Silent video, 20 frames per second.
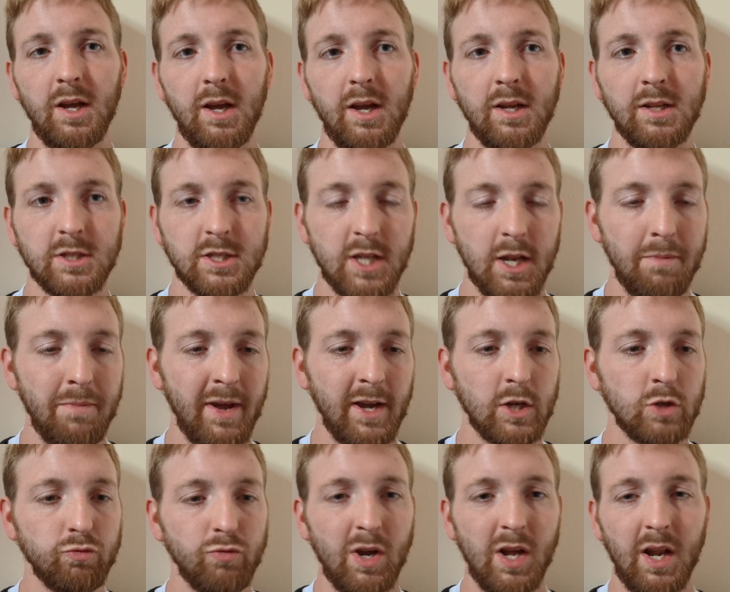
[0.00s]
into the
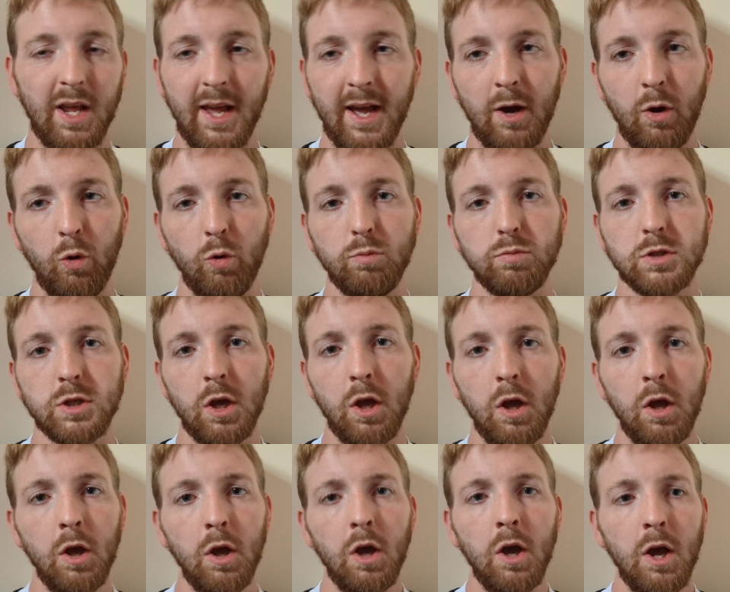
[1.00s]
mix really helped.
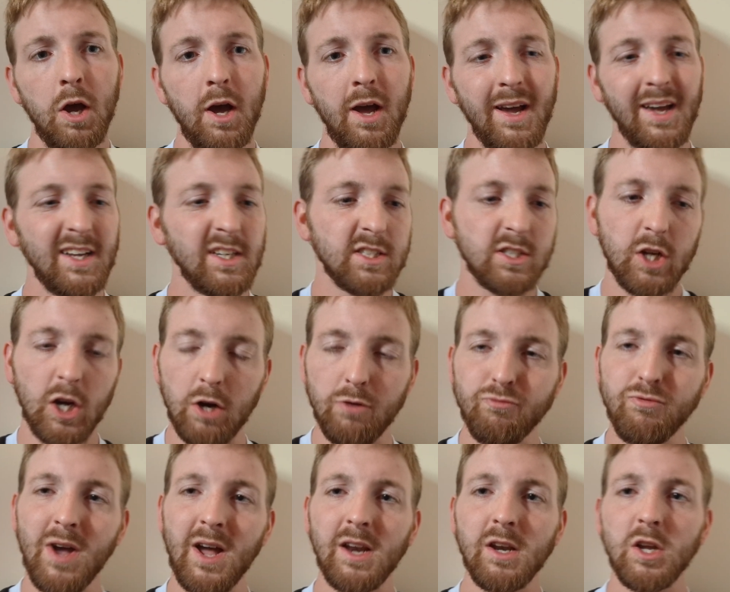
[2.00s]
His
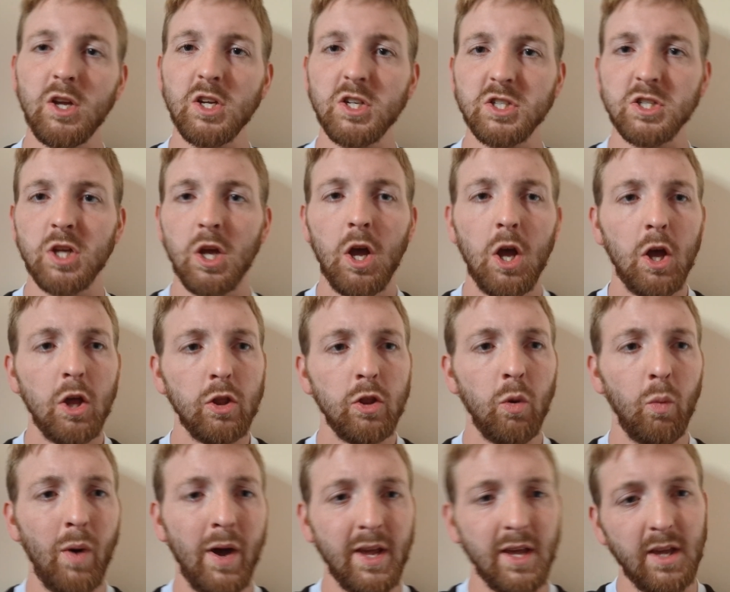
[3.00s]
directness,
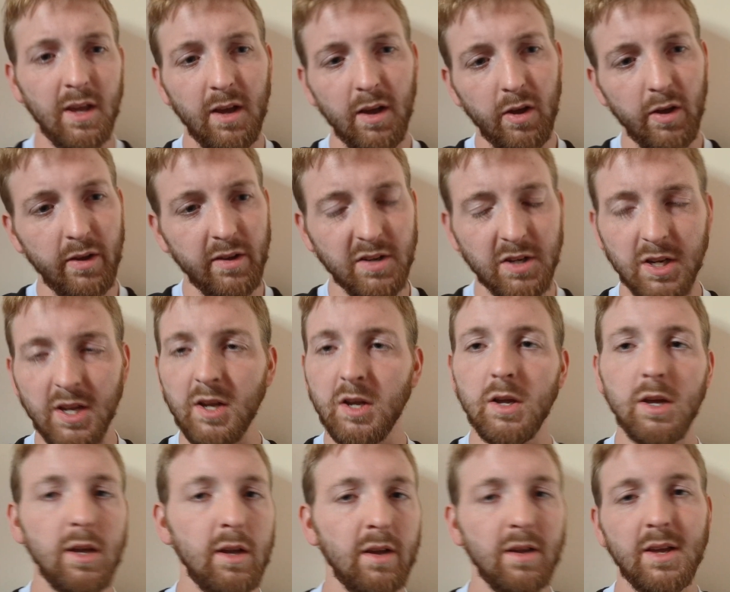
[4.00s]
the way
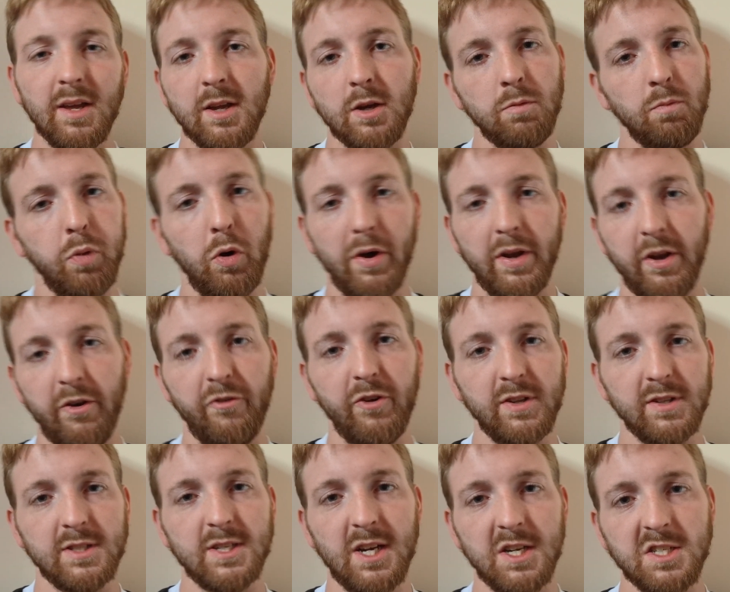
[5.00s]
he can put in a
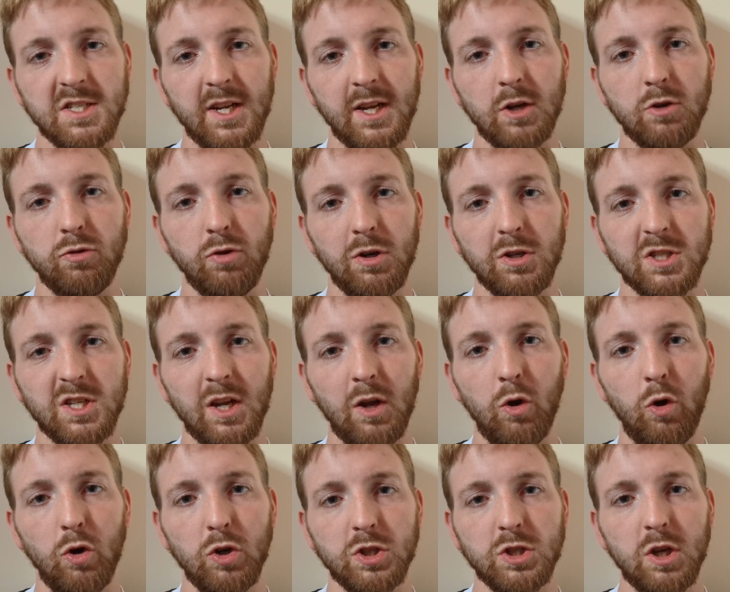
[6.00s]
fantastic cross, and it
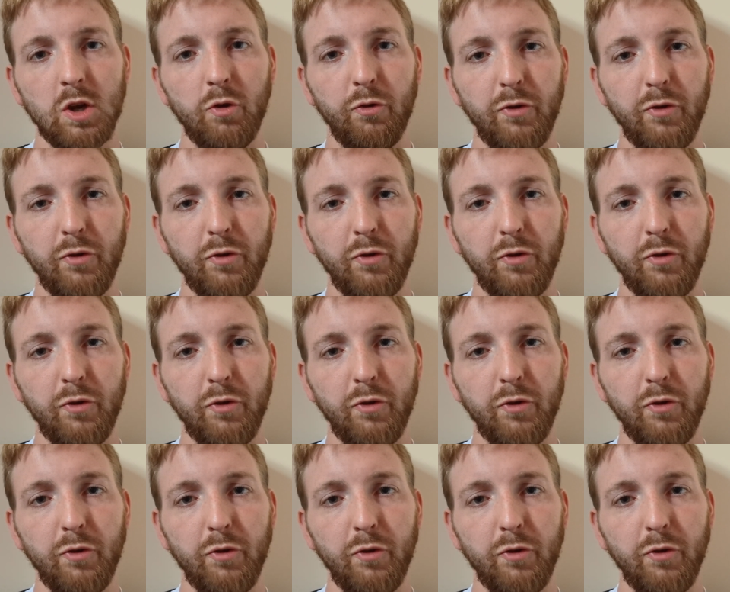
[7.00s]
also